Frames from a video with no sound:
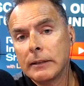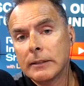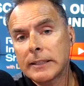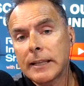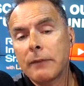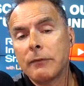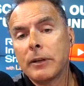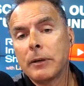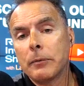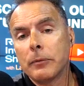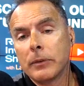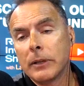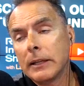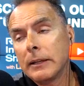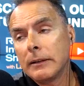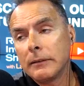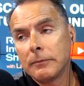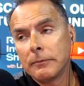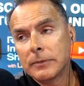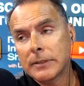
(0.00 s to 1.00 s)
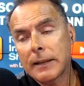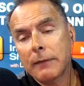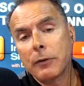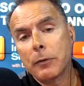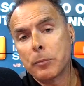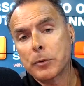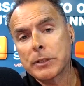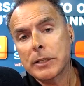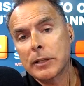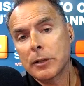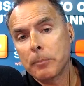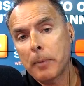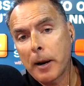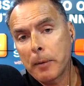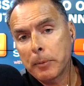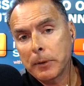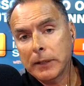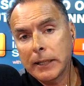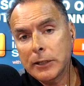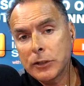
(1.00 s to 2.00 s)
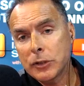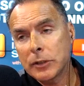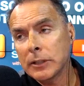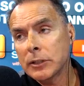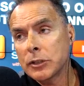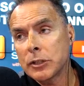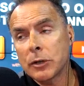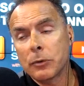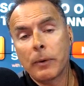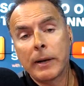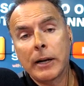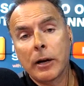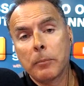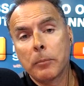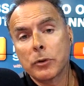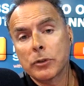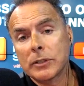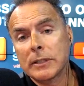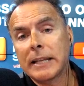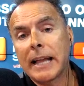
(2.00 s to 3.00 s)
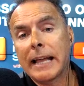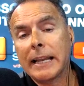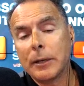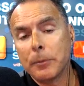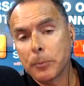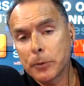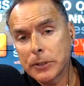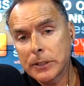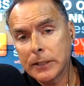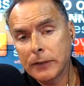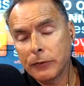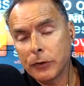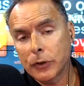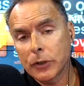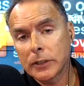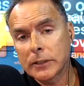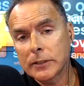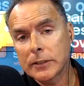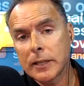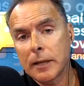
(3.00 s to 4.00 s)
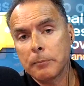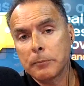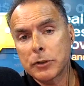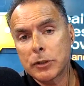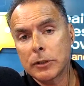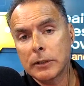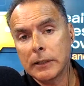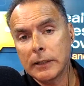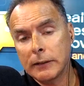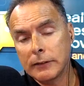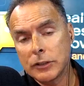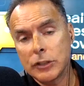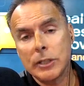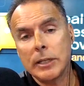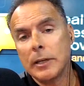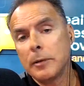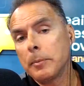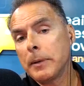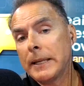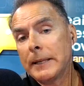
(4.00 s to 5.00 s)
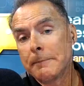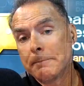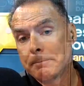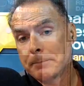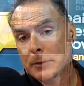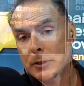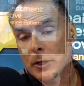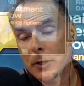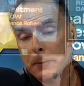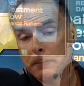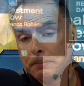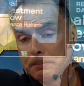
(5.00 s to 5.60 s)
70% of the population that generate almost 90% of your consumption and GDP. So,